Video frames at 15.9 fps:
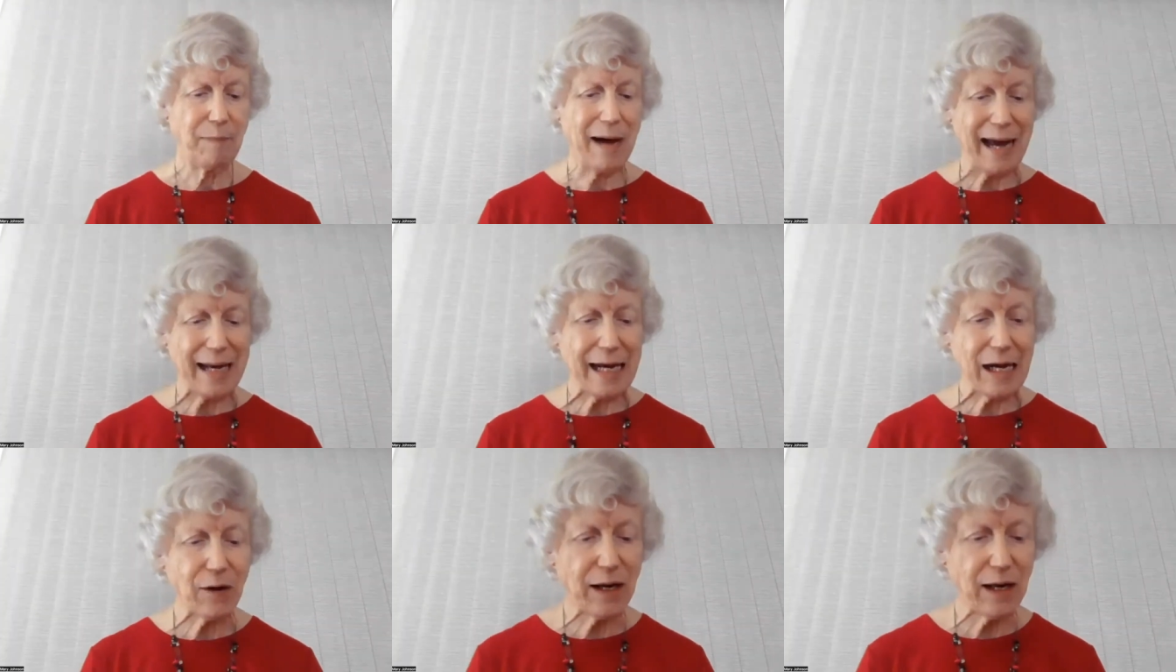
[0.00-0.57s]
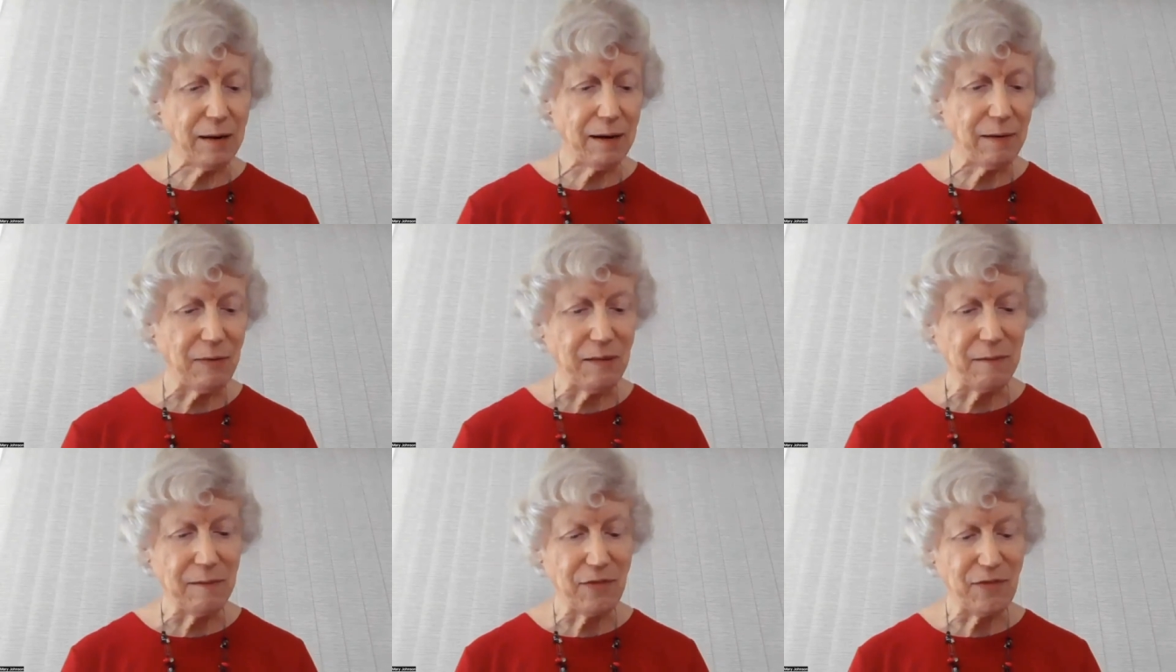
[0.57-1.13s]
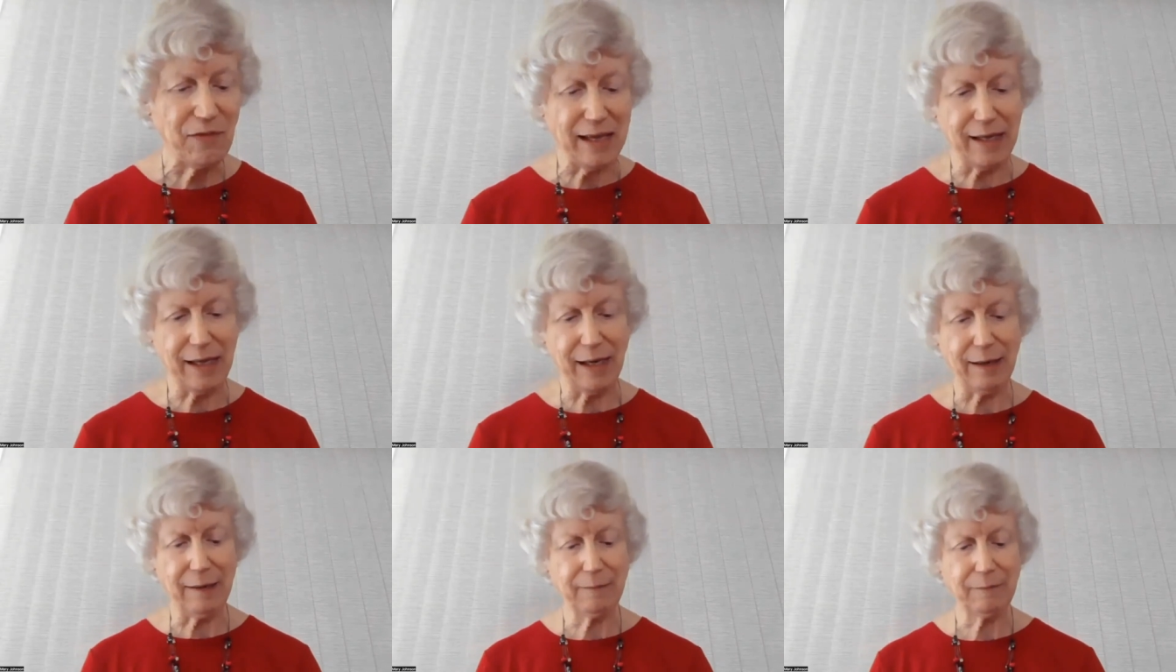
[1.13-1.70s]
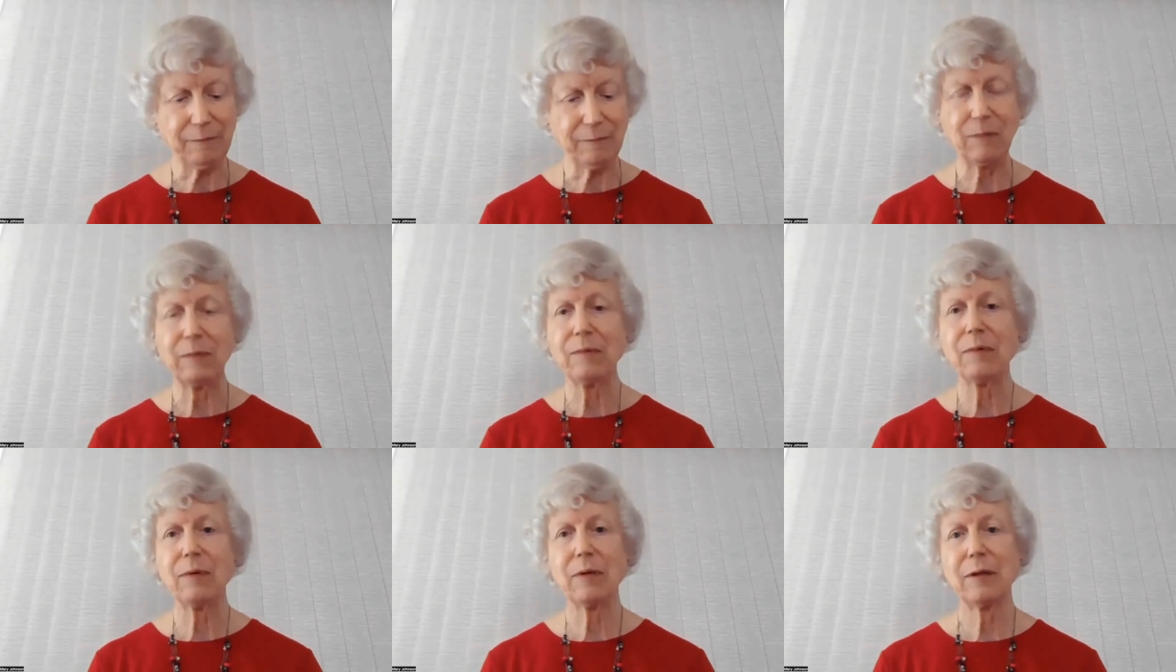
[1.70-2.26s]
binary thinking,
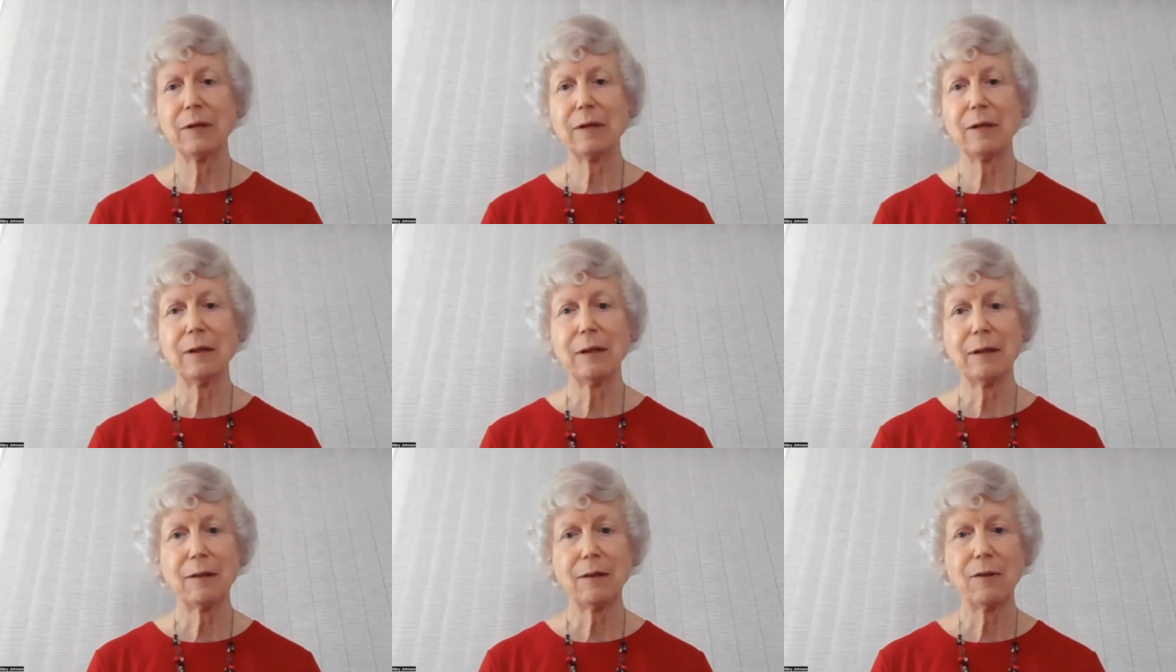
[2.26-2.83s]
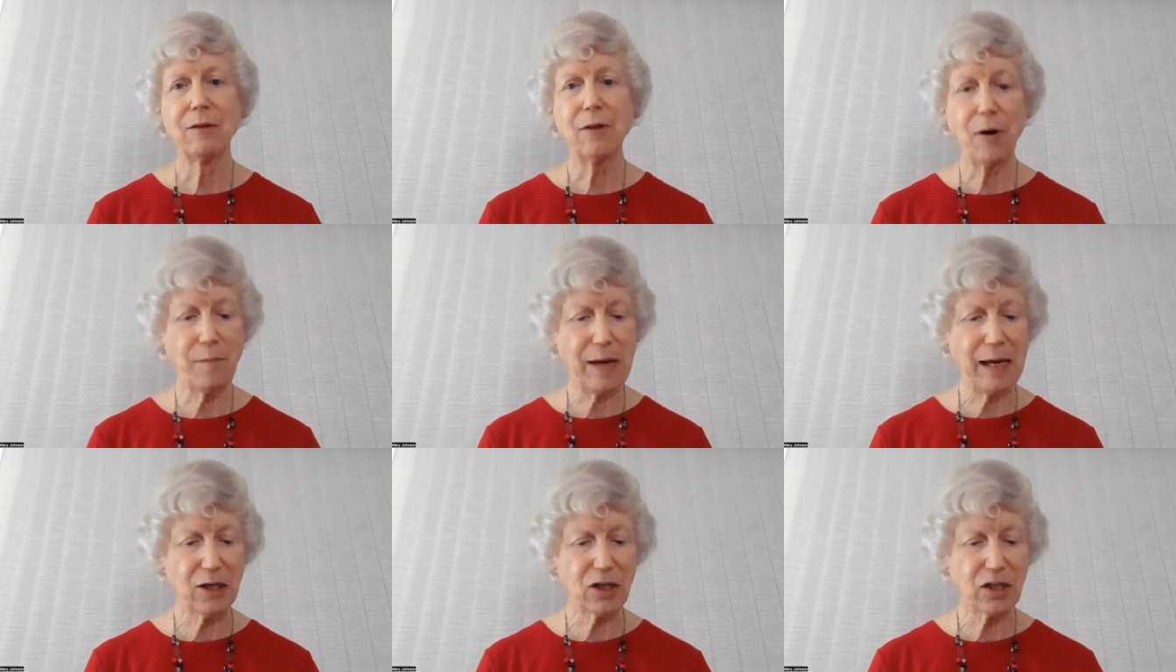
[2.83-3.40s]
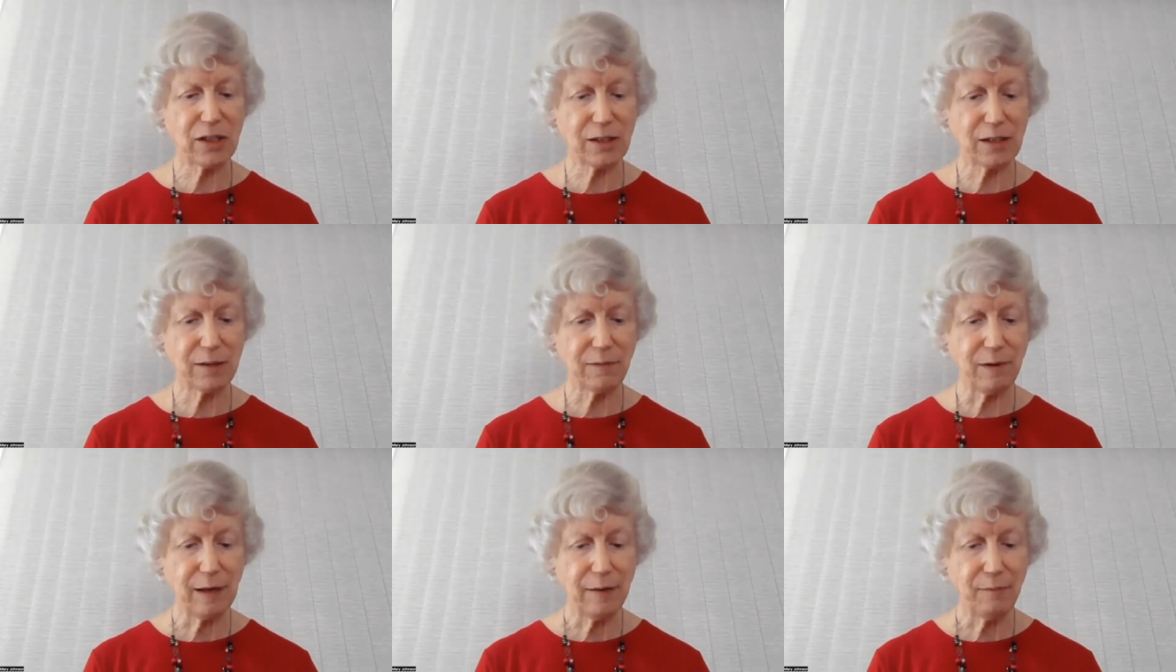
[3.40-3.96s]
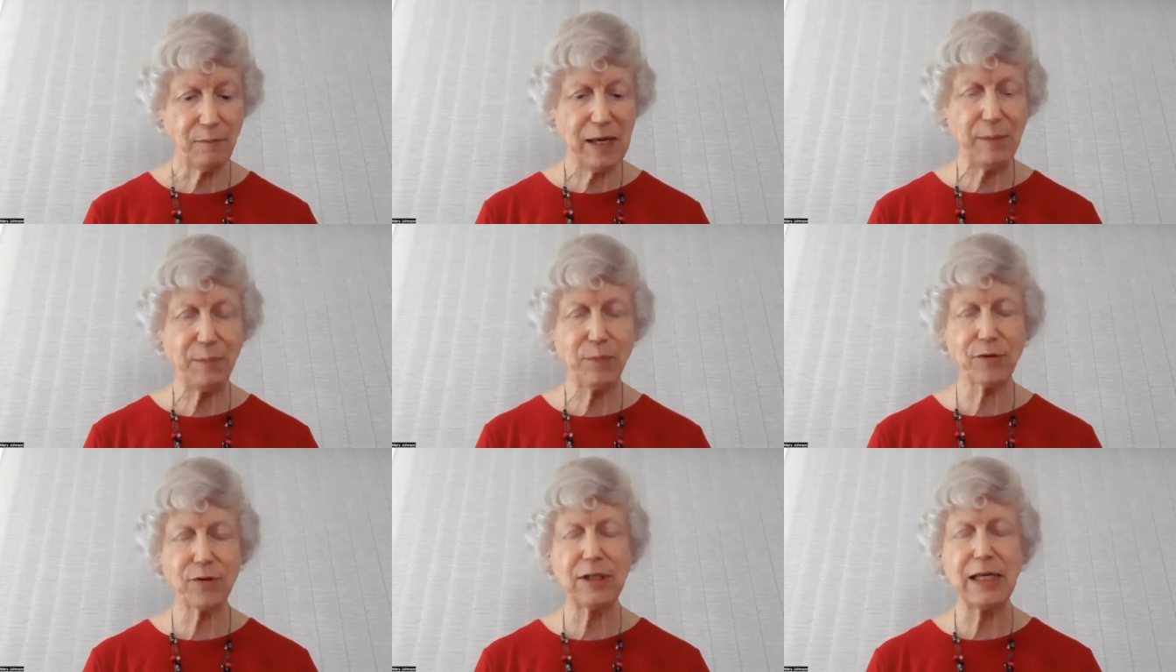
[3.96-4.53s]
though, makes
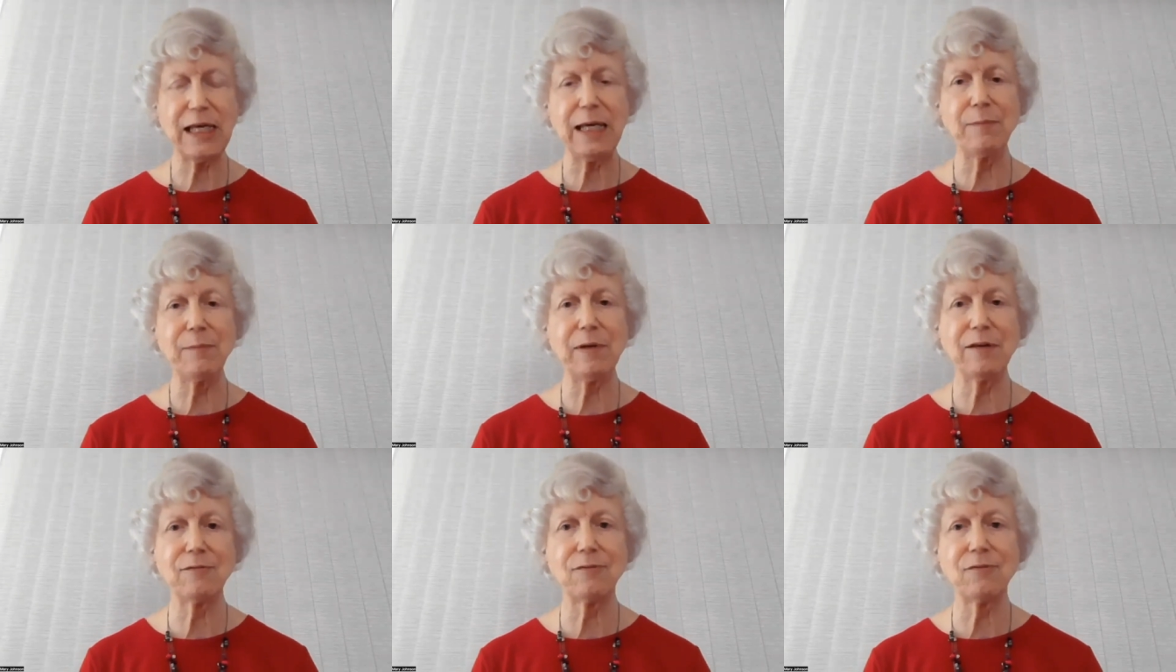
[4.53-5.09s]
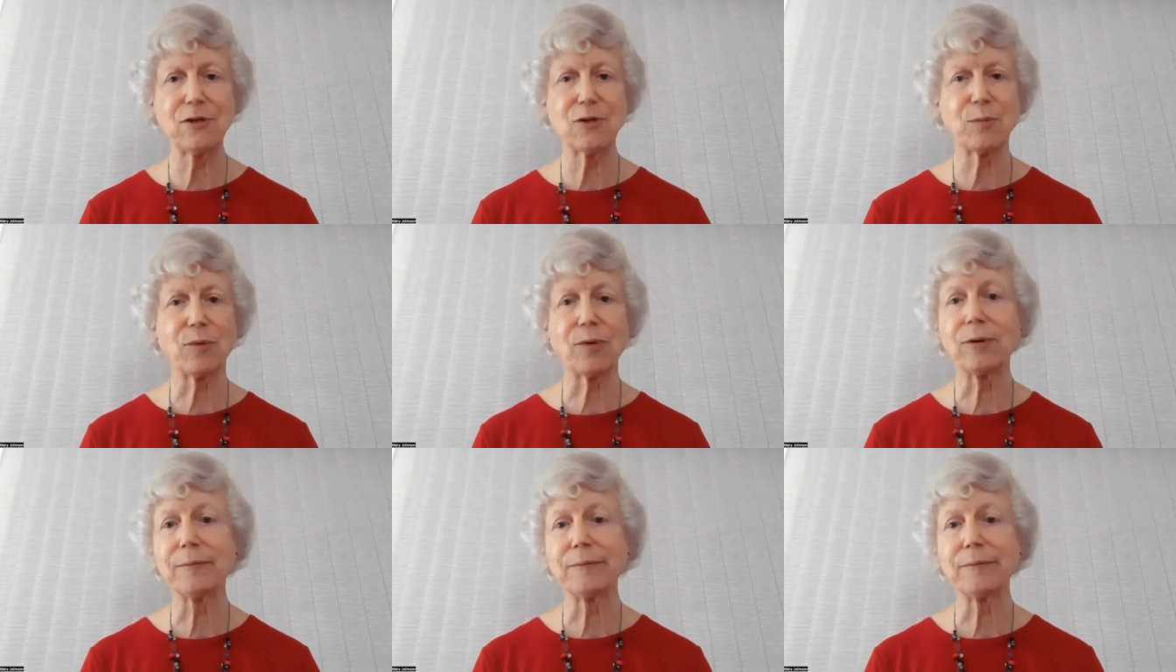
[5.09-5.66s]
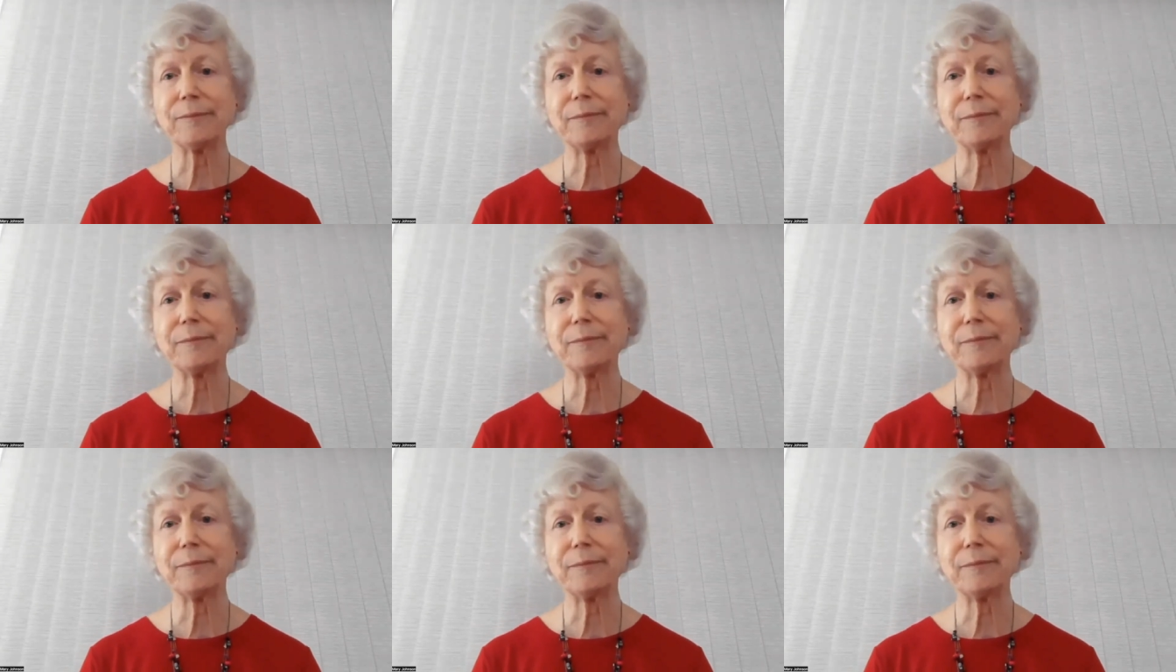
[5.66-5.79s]
people seem invisible